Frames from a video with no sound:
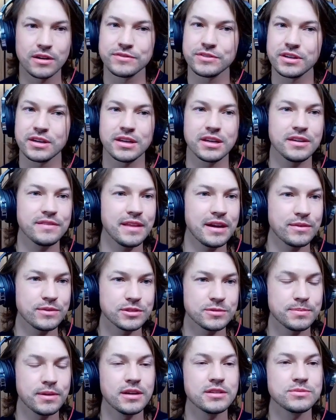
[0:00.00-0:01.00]
If you're going to give that
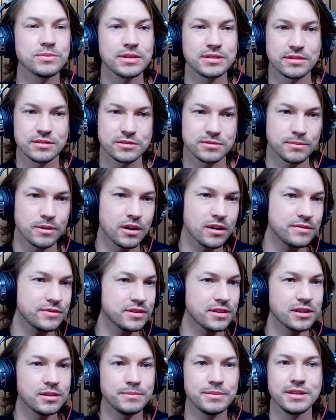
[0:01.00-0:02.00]
response, wait till tomorrow. If
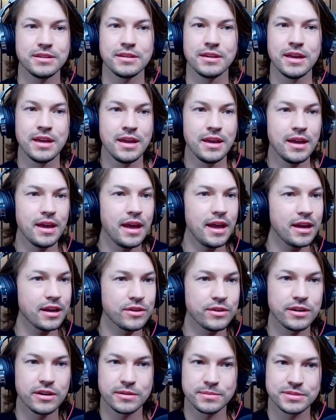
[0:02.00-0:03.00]
you're going to be
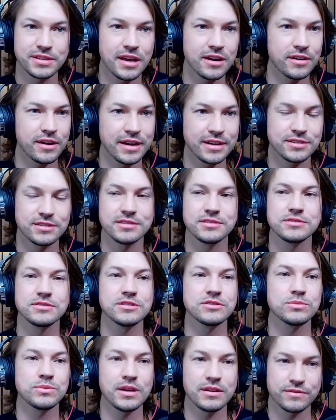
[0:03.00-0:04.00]
angry or upset or anxious,
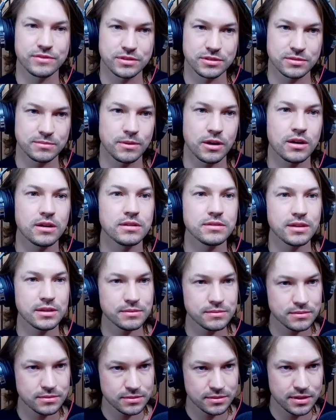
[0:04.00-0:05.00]
just wait for tomorrow, and
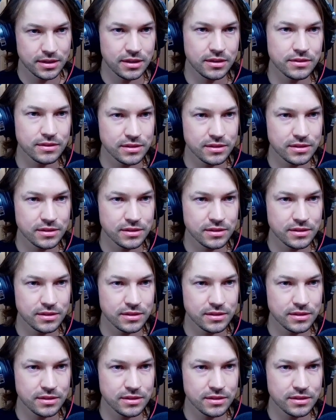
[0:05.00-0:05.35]
then it'll